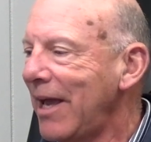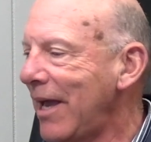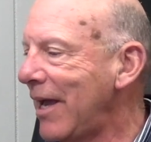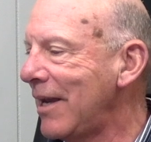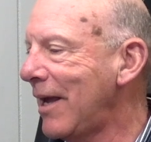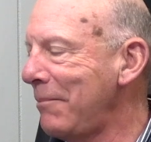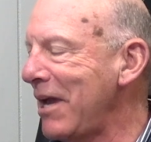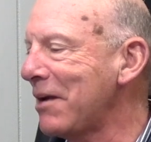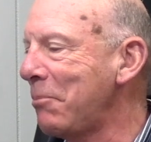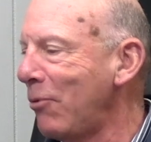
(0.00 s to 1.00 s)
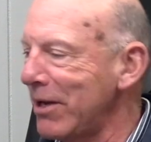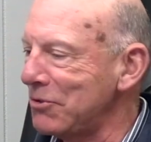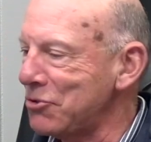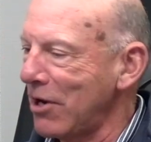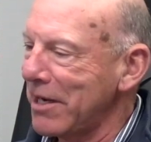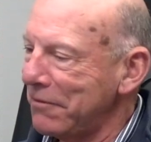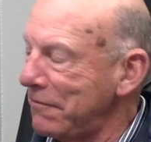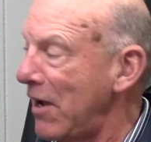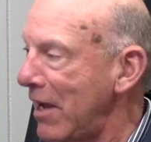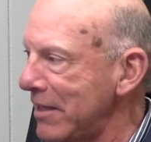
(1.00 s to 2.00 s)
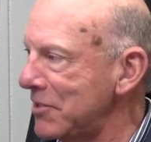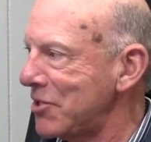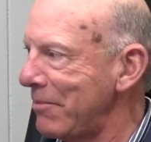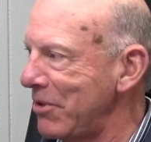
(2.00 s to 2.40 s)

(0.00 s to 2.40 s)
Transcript: And I make a point of trying to find some of